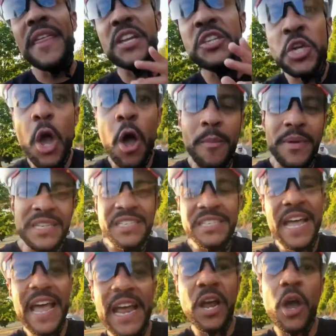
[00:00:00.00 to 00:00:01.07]
then Tom is
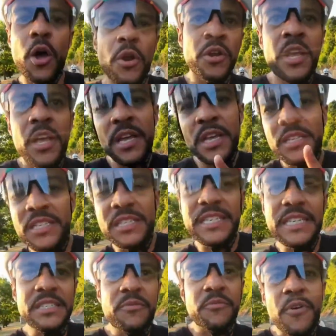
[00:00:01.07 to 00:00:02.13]
staying on to see
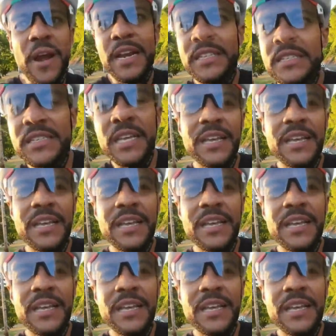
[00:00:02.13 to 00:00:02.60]
some friends.